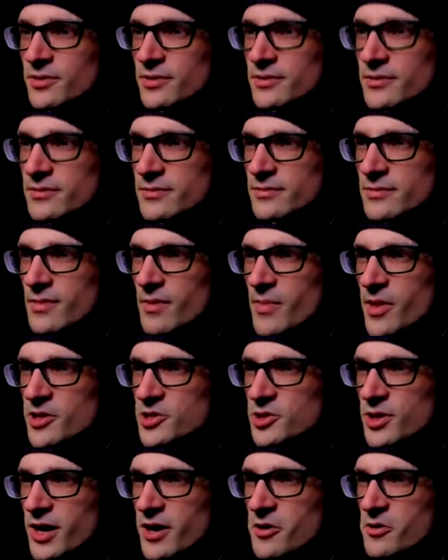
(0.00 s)
I'm not
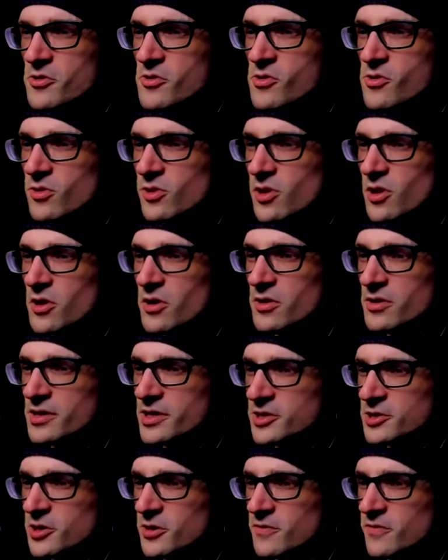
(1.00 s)
sure how long
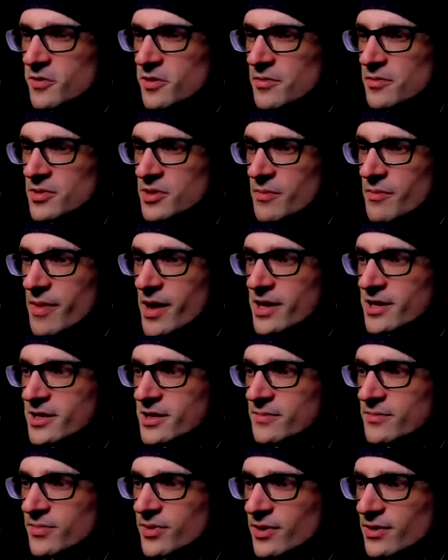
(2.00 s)
it took for them to make
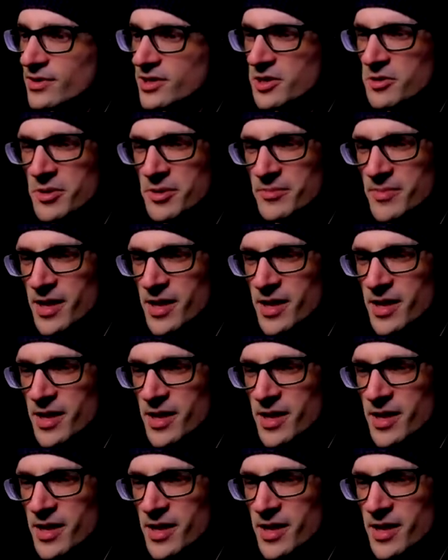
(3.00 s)
it, but you know what?